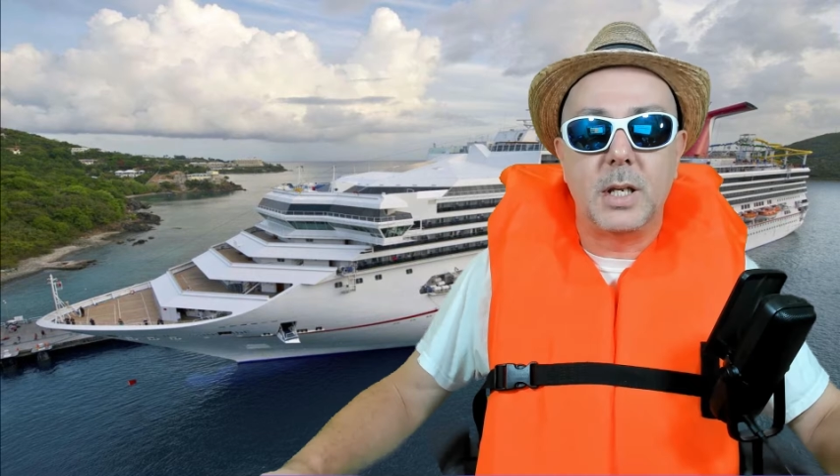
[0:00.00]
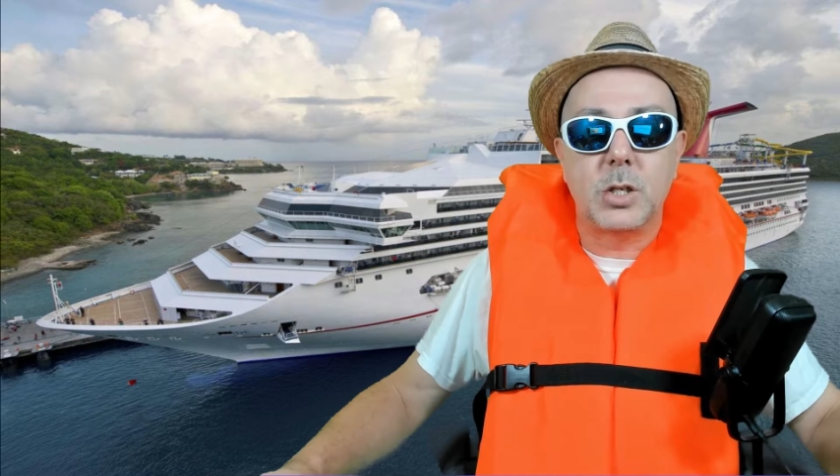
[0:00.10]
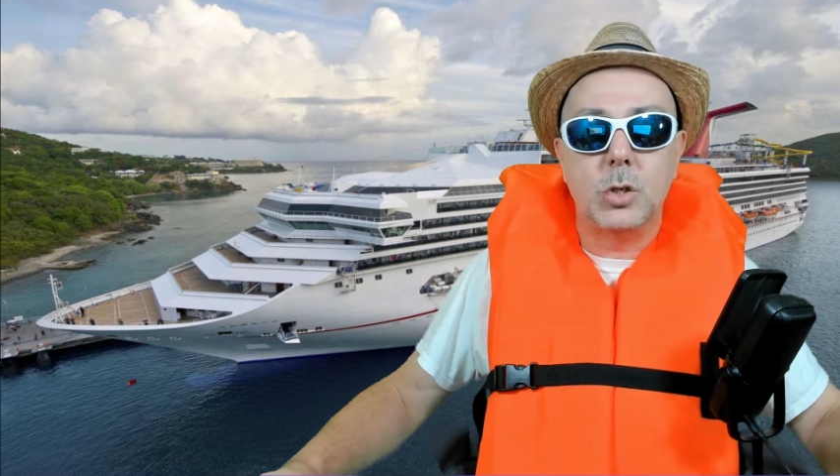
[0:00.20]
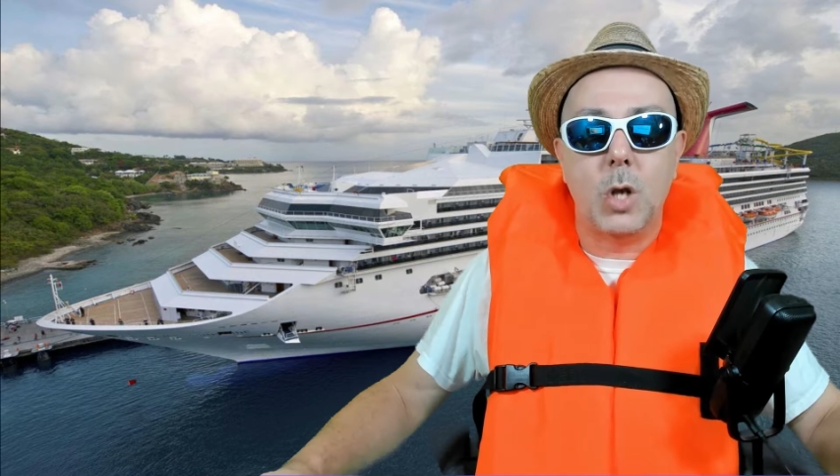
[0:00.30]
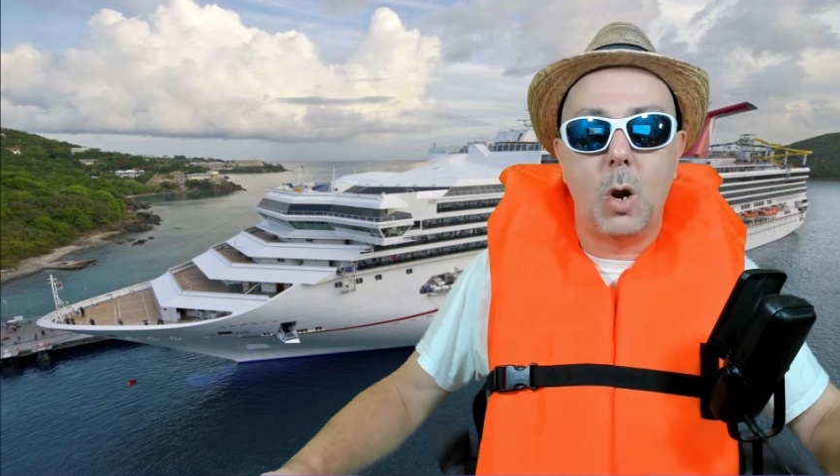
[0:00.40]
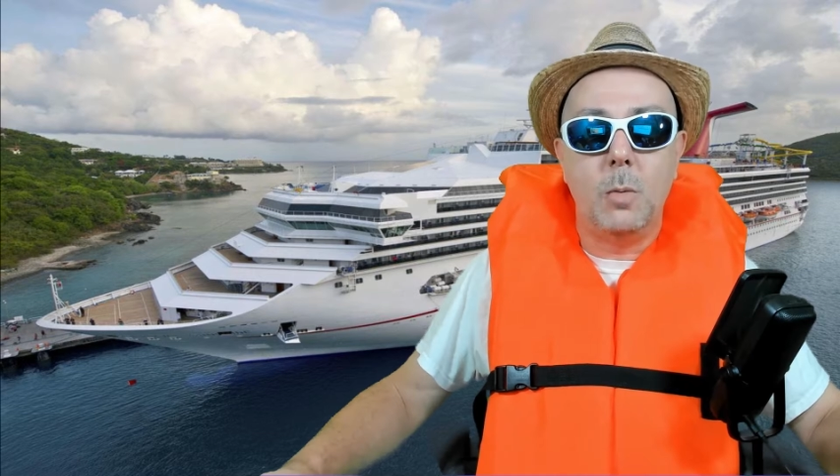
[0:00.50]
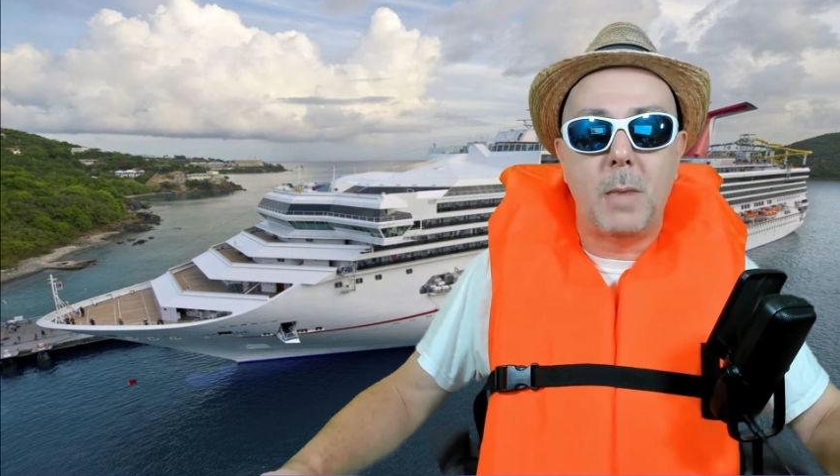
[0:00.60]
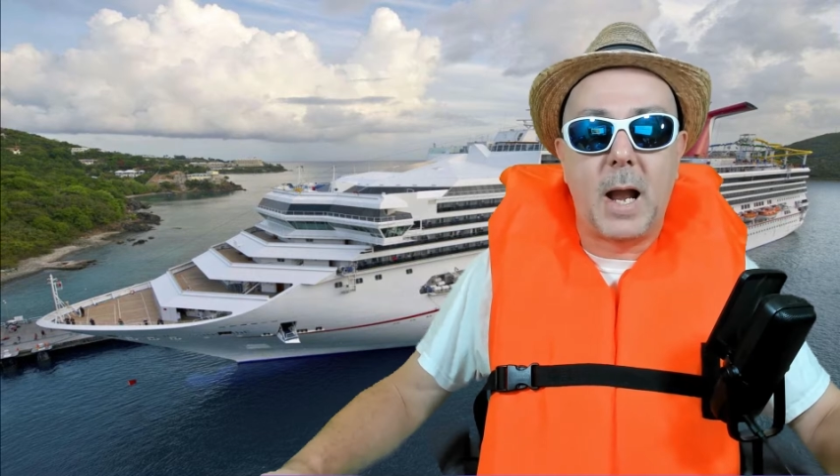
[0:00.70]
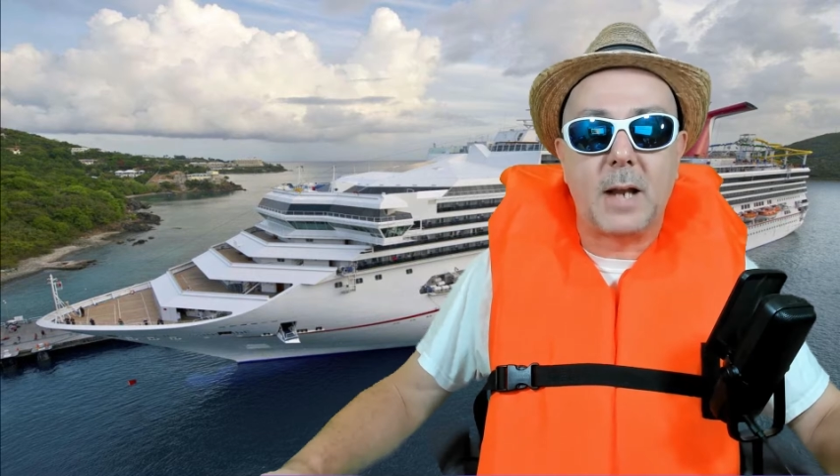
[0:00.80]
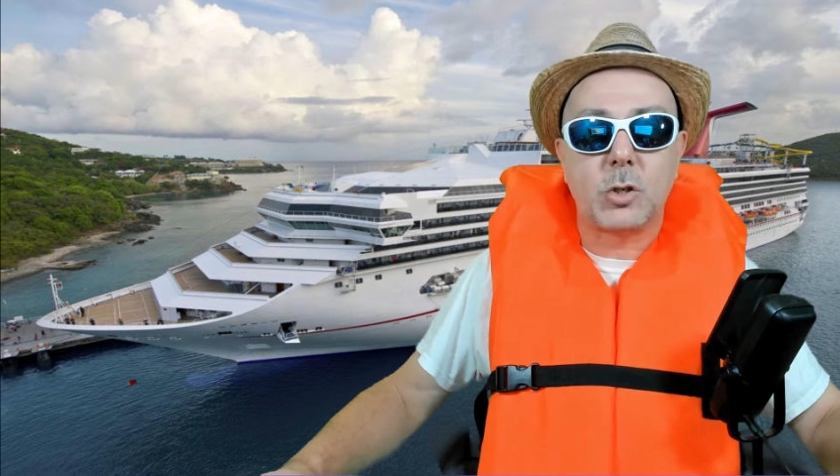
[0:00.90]
this no
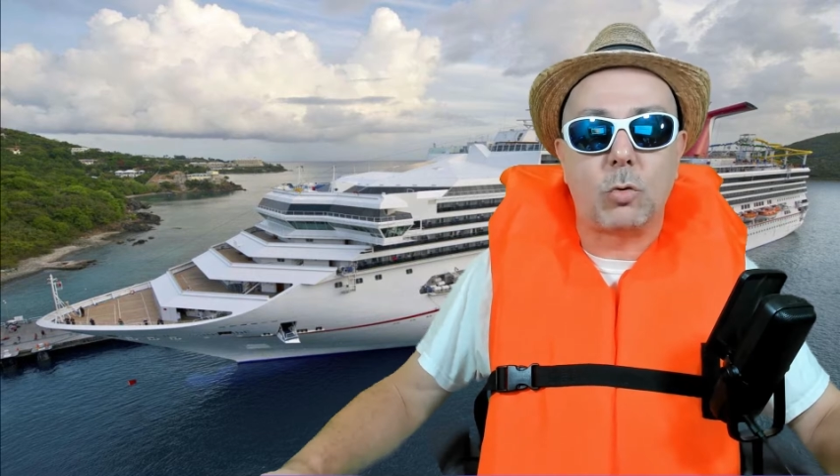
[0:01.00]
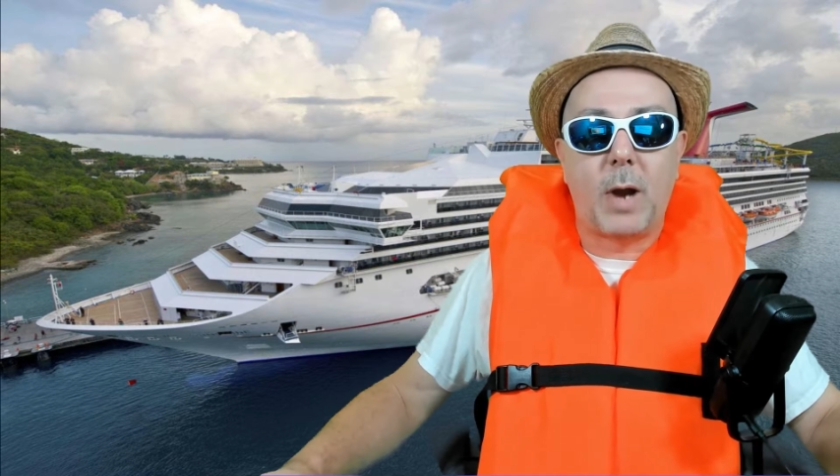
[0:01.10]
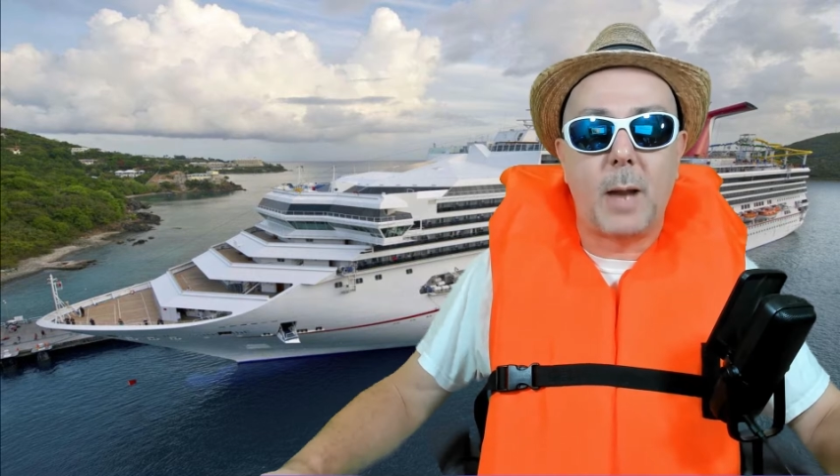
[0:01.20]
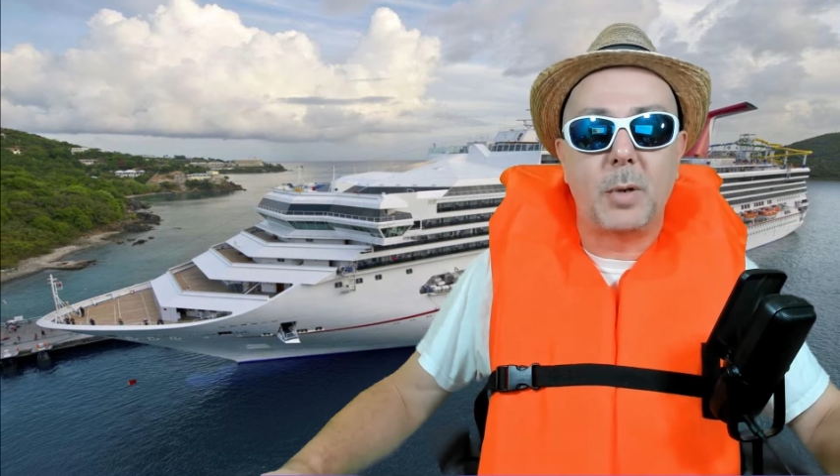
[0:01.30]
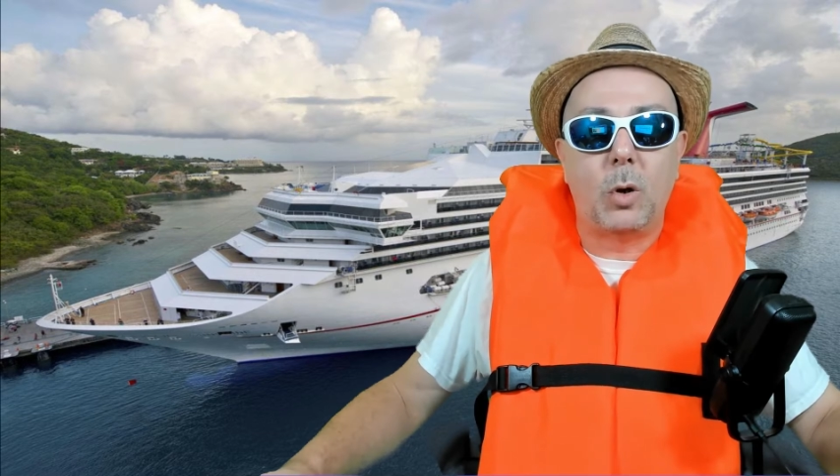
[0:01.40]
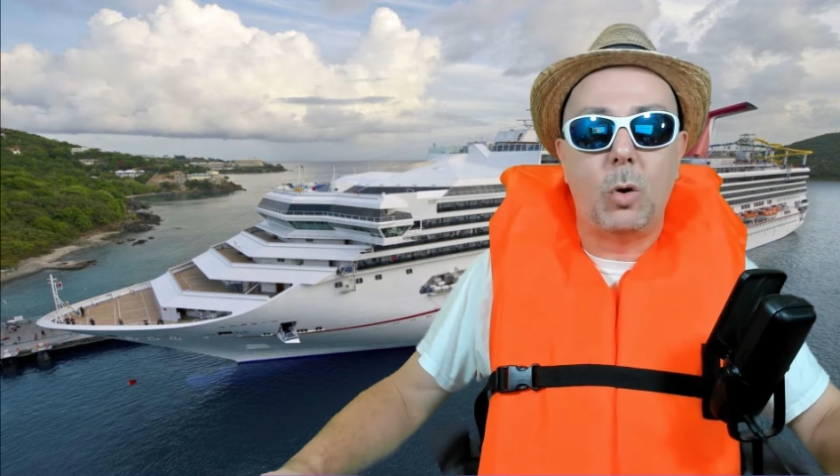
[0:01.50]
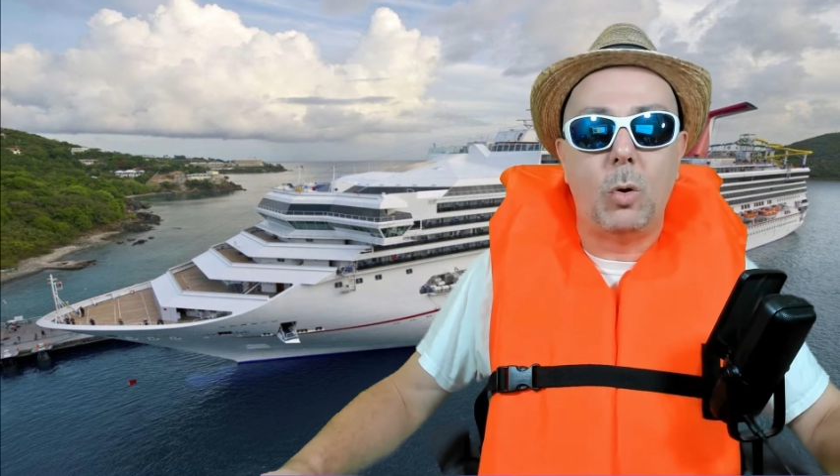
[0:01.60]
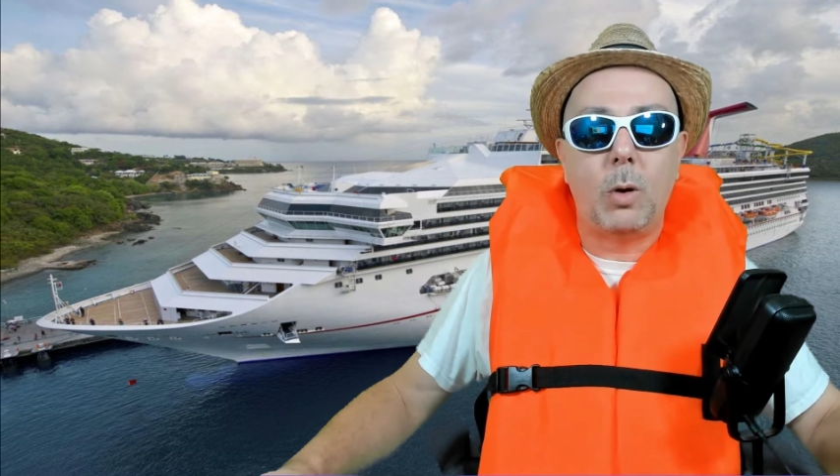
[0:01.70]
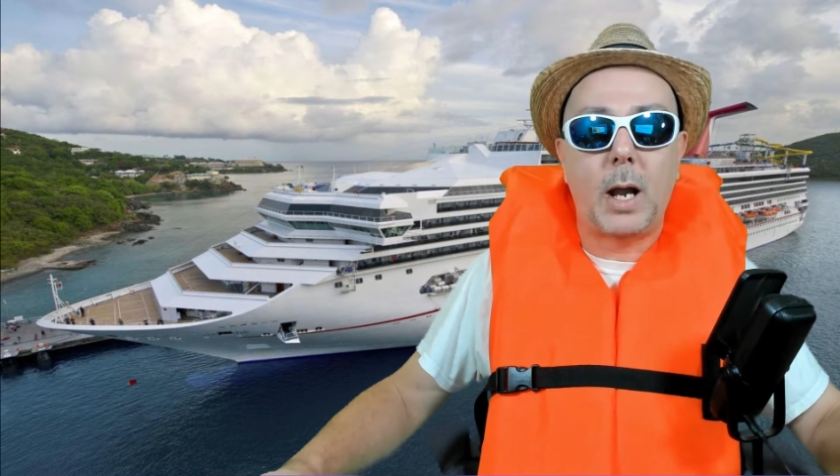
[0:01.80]
mask rabbit hole,